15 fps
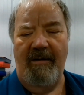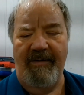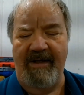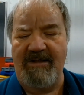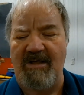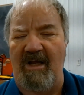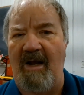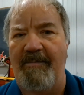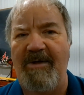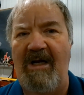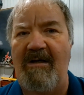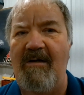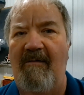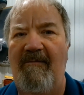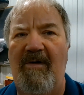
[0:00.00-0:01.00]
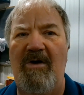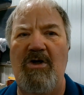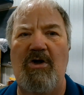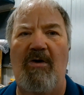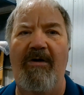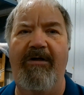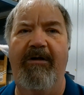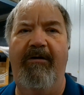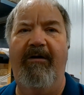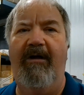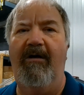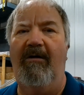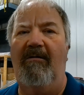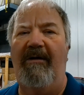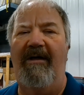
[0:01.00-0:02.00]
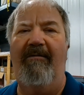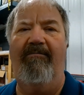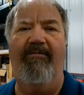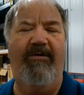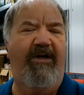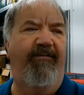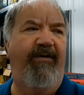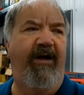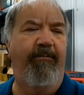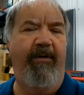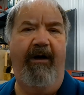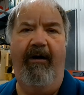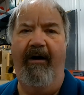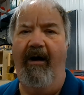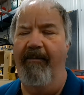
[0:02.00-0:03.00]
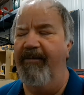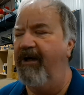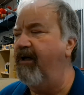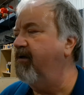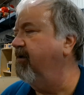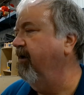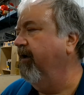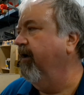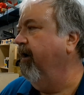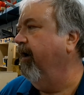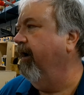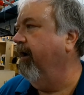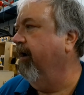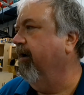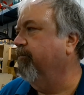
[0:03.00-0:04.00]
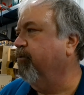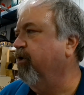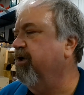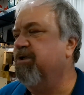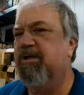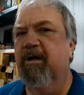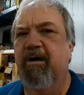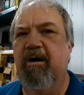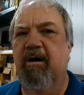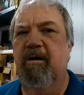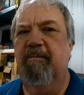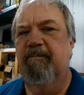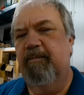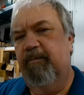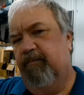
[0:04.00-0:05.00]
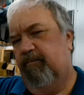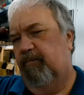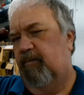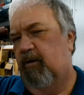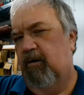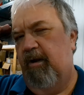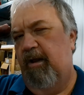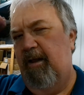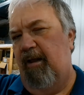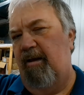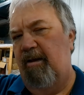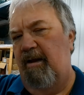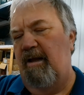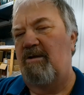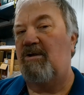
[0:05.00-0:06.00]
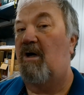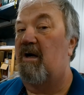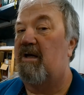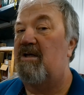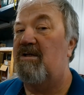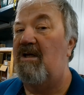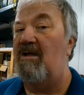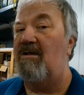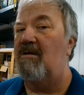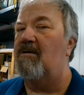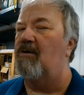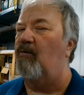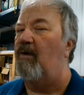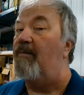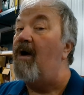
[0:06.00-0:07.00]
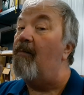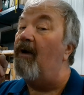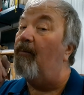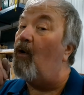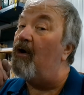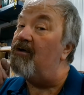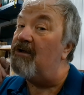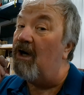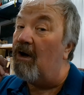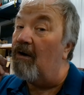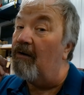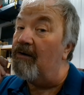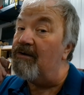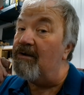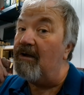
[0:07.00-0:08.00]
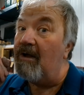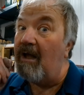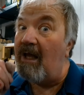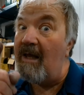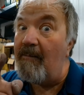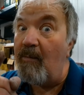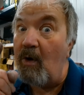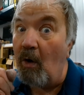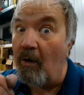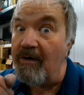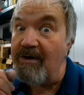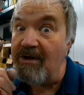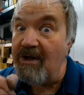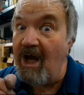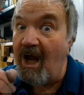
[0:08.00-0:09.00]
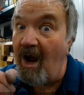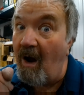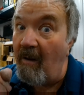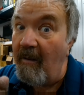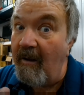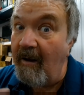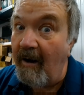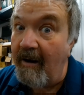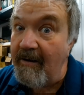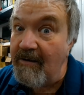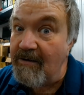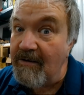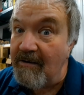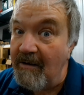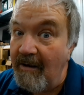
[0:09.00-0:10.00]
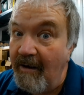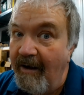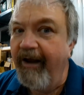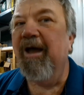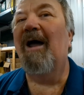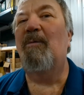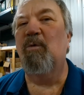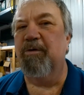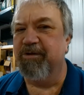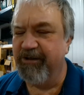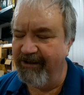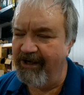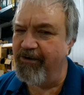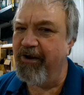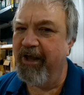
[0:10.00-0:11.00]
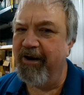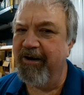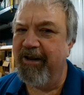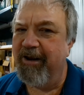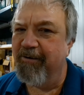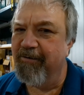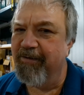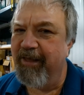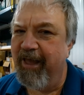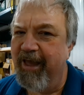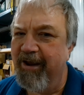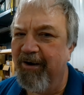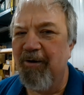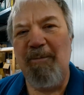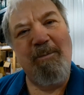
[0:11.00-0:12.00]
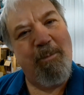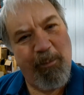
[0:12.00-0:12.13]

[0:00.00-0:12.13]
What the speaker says: That's the update. Very short, you know, like 7-8 minute update. Appreciate it all. It's hockey season, so remember, the boys and girls, keep your stick on the ice, and we'll see you again here in the hangar.